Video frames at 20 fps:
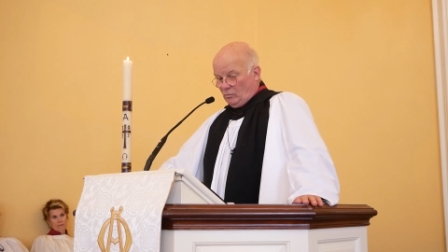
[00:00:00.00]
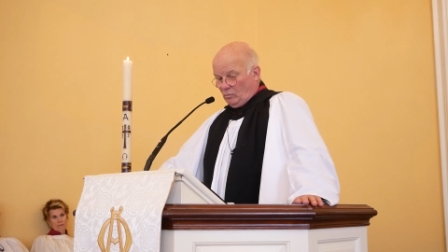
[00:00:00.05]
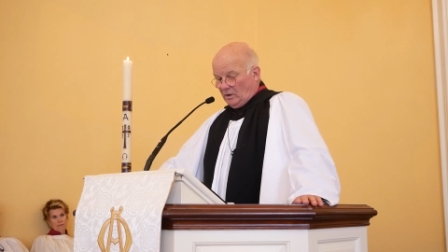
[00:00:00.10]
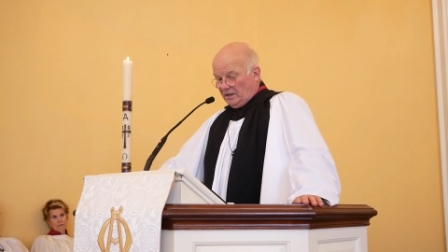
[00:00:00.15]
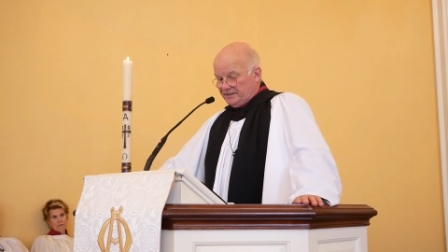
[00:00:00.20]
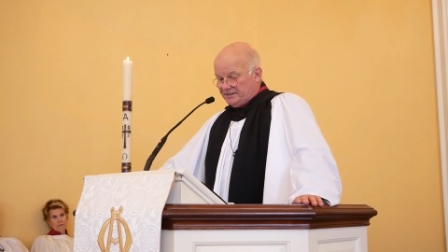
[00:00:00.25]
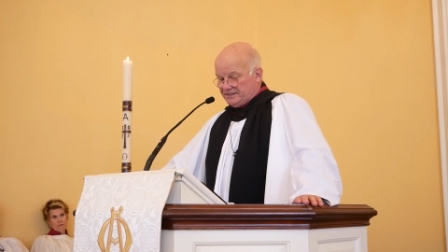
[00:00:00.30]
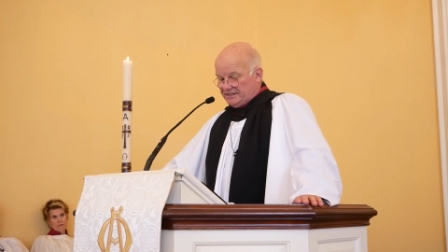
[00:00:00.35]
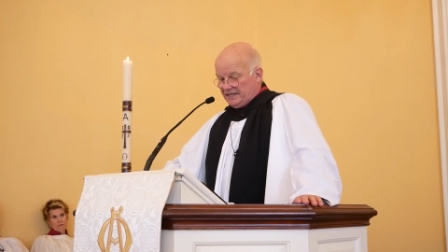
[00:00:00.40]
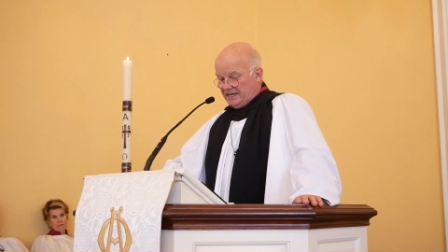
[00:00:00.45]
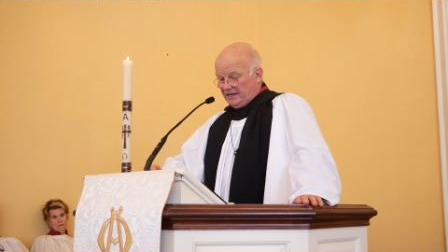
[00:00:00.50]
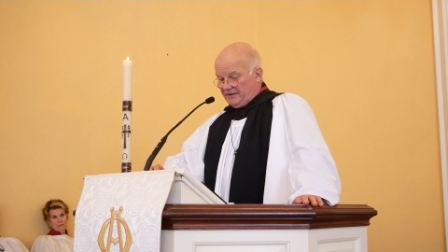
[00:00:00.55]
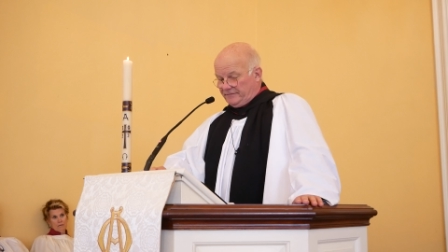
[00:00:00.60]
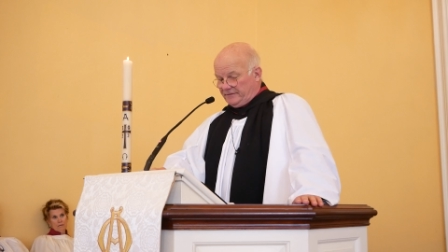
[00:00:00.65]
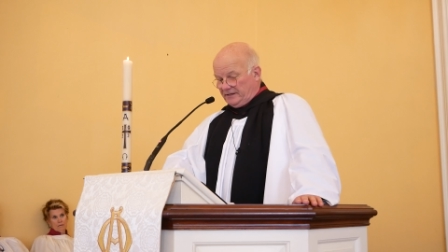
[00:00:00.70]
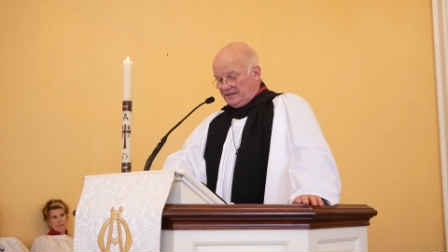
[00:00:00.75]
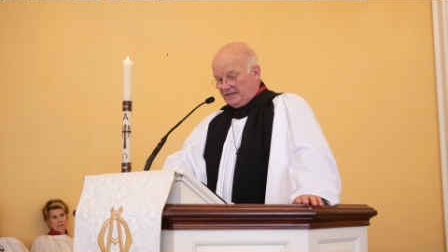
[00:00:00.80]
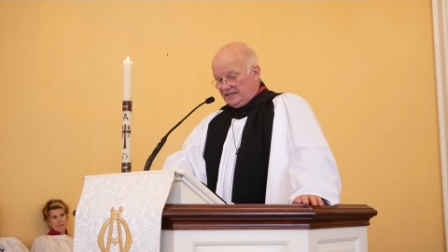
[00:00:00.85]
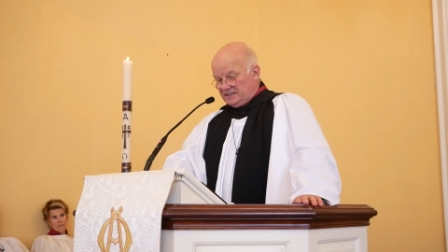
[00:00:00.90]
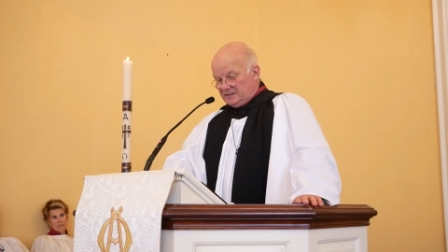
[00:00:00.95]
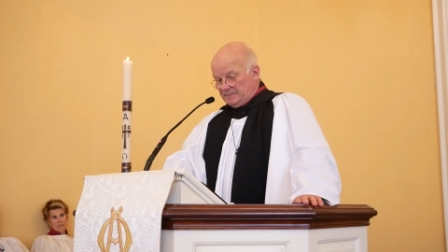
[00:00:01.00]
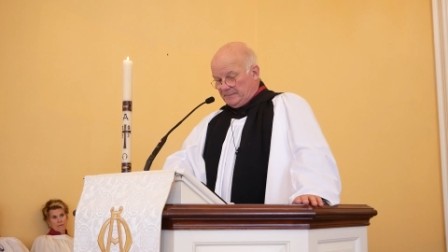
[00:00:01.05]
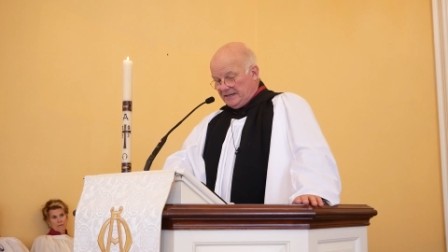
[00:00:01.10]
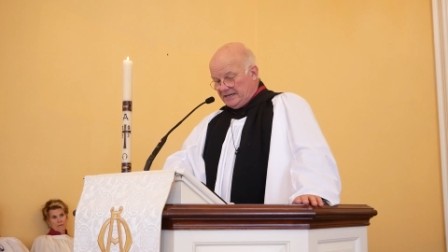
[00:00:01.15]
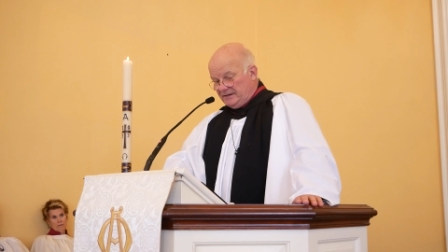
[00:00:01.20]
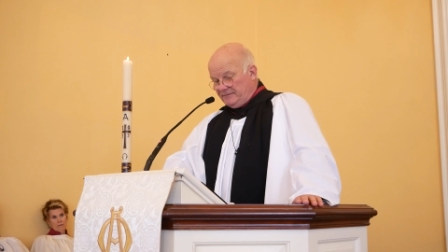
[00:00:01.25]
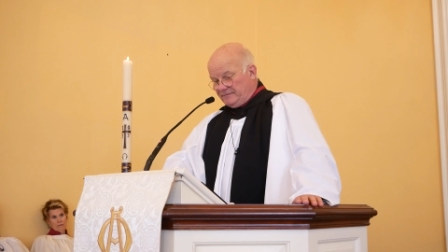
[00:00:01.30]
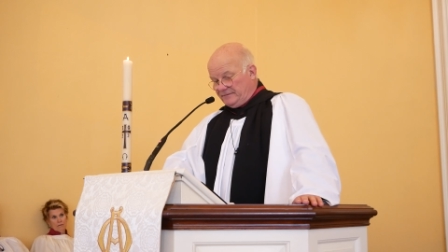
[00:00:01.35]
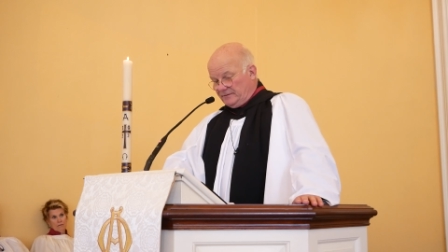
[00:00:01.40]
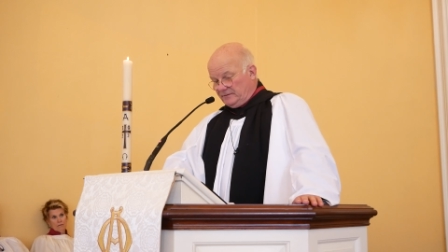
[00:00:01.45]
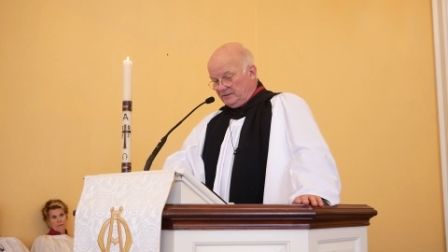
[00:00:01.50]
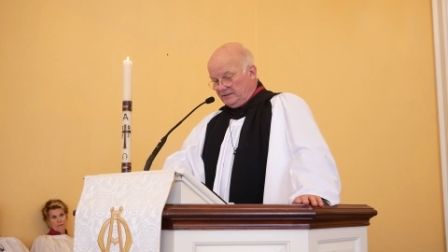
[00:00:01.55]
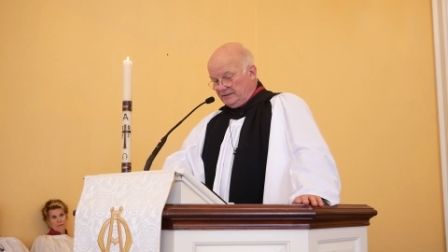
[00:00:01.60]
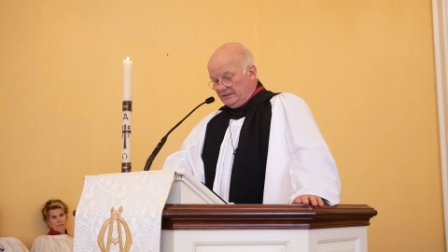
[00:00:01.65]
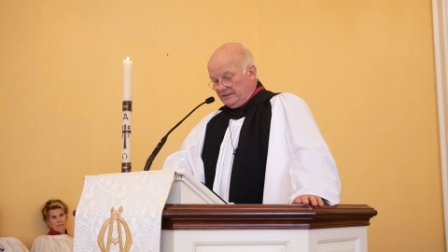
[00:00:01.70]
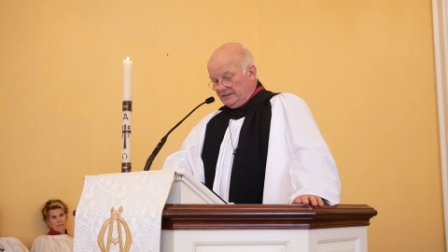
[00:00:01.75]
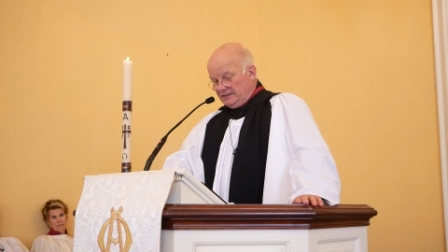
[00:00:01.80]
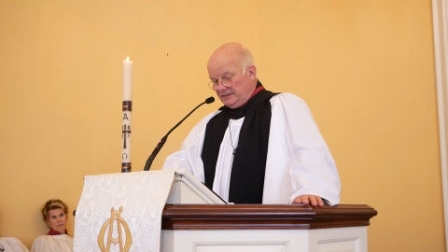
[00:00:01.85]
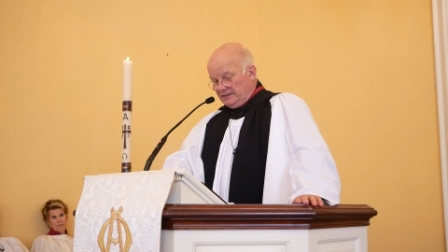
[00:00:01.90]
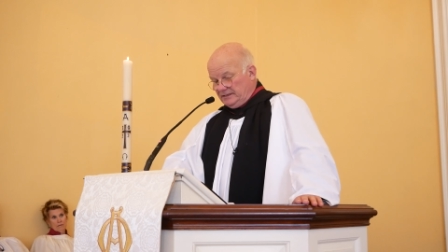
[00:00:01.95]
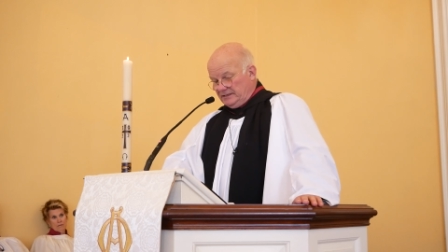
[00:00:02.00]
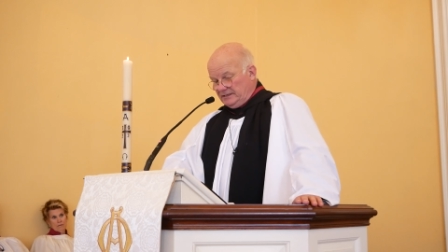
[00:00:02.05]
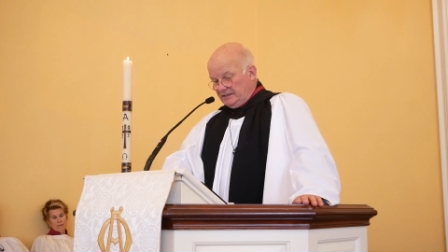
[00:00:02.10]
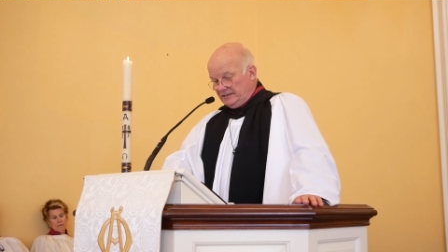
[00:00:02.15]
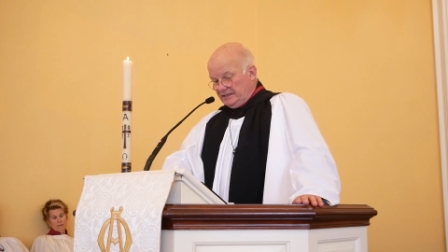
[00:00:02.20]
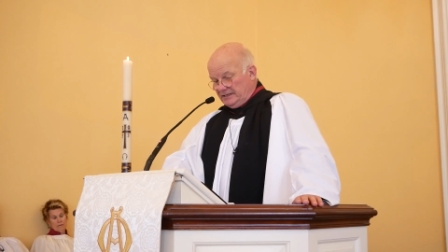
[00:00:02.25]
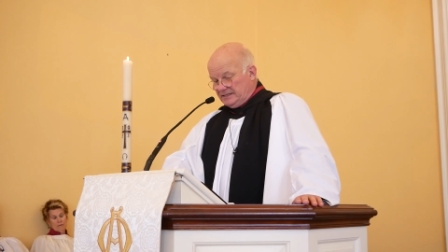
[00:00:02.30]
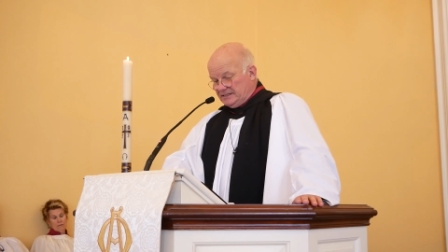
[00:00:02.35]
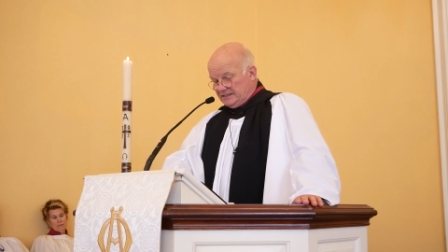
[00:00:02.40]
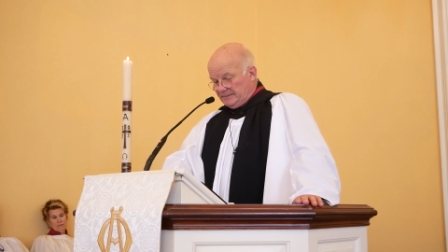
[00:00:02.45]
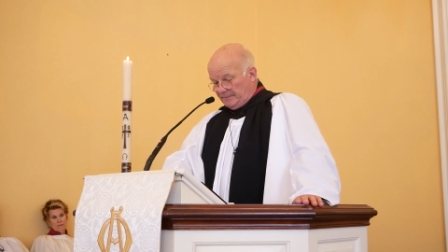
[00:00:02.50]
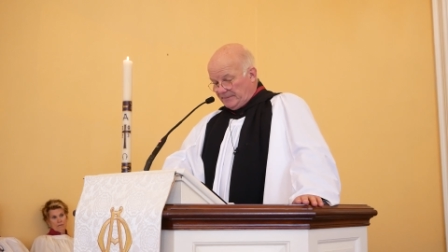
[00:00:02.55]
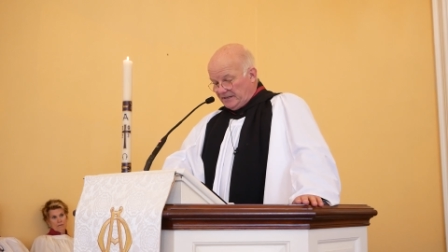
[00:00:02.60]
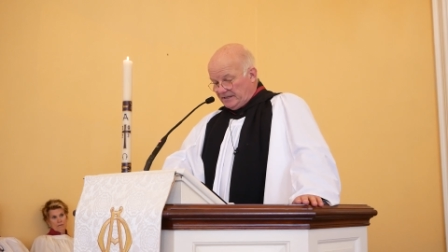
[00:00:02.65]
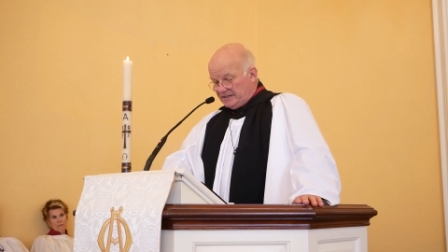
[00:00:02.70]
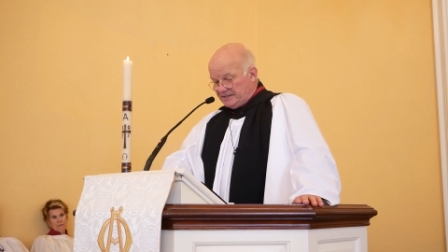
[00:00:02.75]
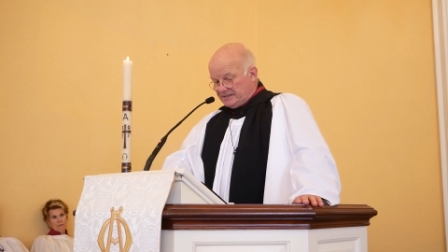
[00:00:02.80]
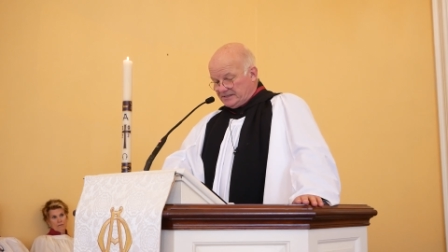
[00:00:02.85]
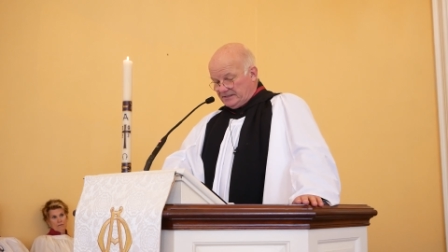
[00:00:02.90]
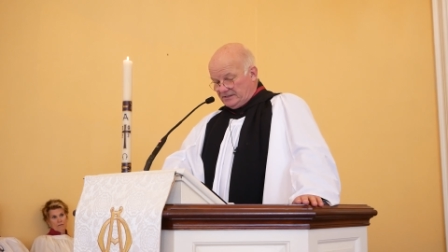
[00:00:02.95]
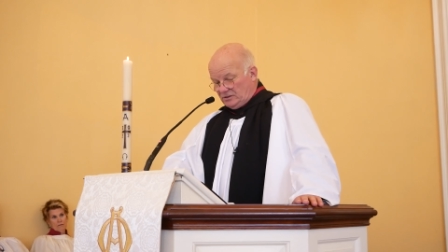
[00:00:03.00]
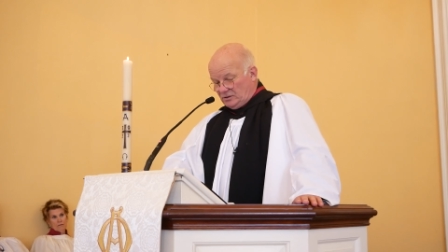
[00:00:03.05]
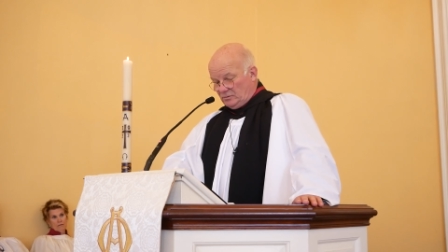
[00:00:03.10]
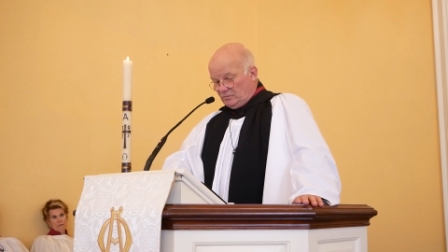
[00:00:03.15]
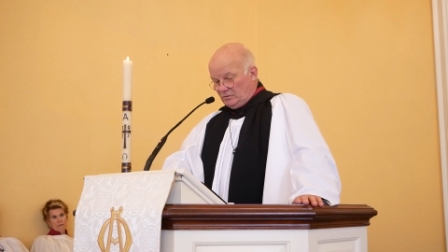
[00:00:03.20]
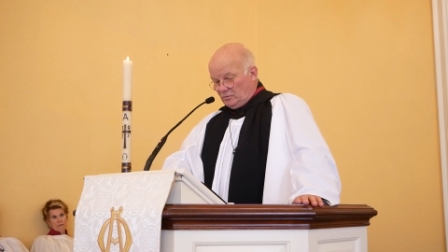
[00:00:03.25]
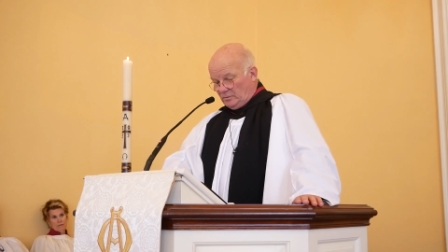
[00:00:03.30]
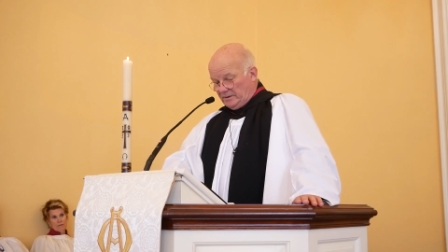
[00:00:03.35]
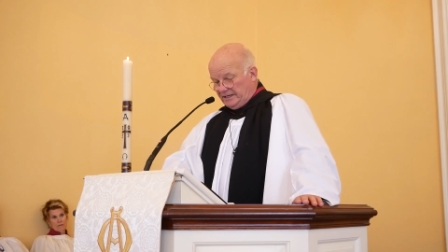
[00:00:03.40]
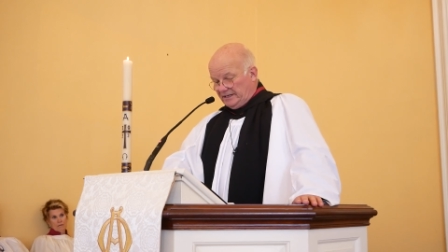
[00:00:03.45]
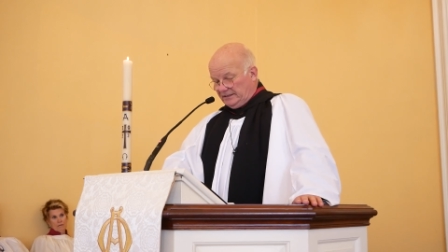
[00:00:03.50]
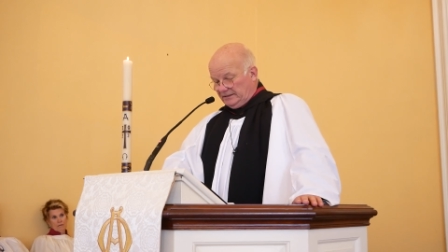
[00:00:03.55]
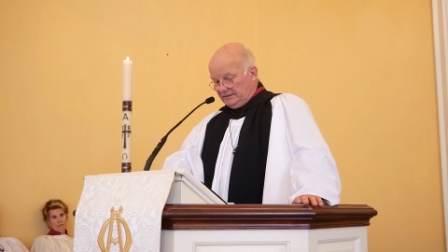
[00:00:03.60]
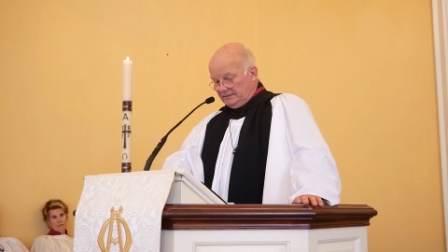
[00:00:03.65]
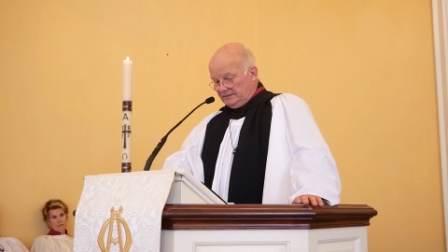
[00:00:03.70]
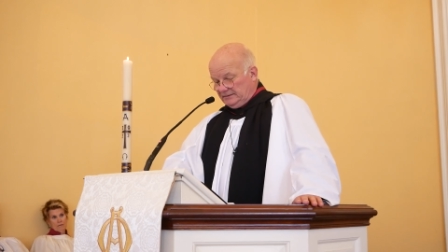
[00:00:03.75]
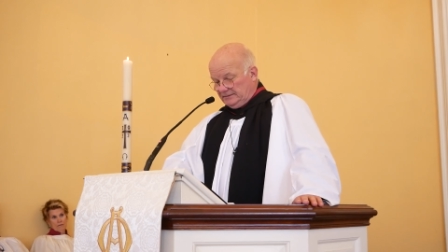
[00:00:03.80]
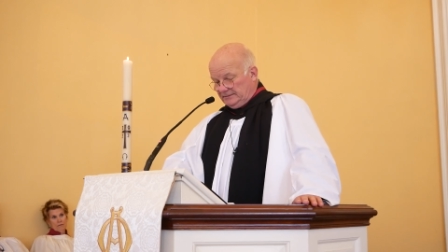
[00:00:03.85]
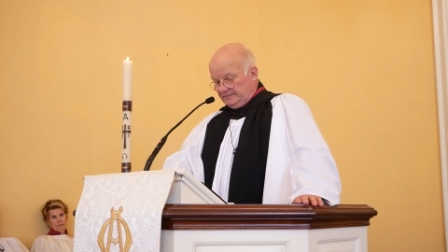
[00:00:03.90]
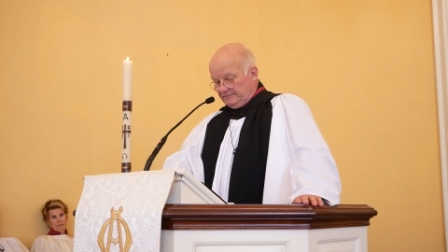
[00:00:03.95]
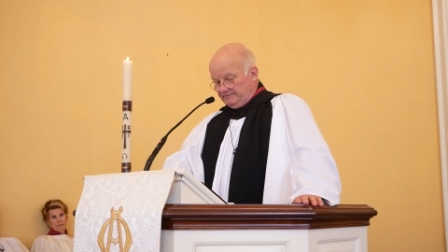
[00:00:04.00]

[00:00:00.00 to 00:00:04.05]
once the effort gets painful is the person who will win.